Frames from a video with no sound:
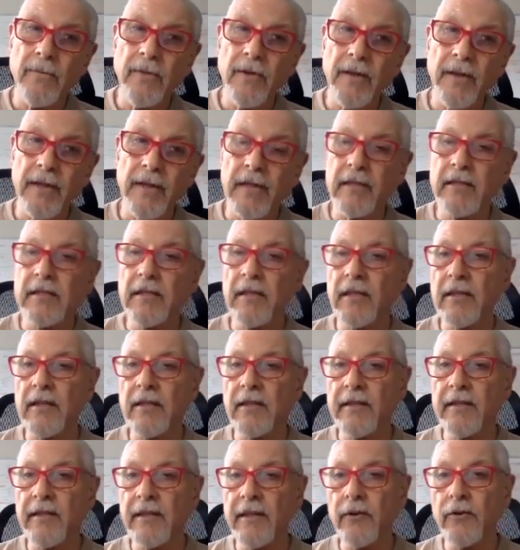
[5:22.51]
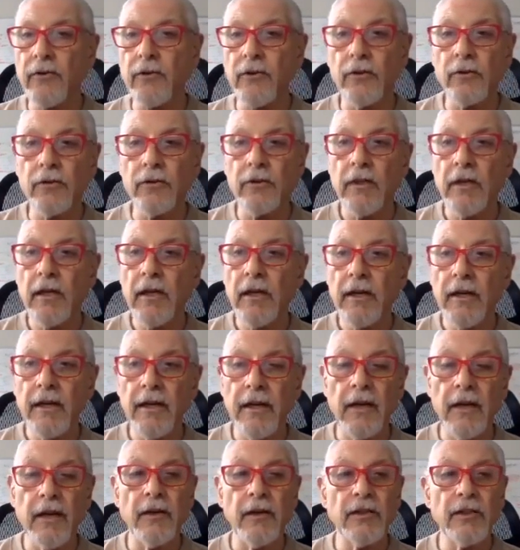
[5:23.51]
And that's a little thing called
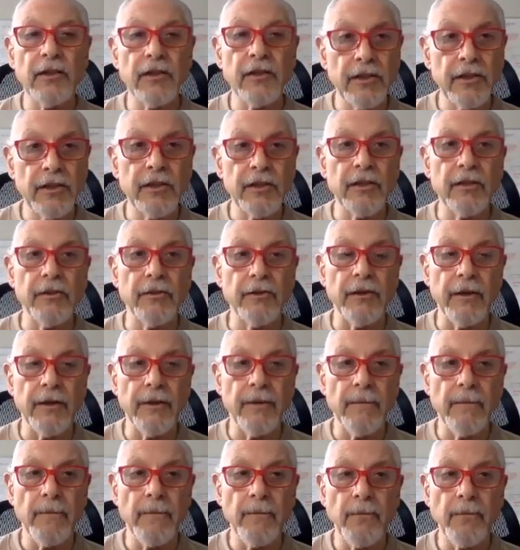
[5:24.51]
Nourish the Children.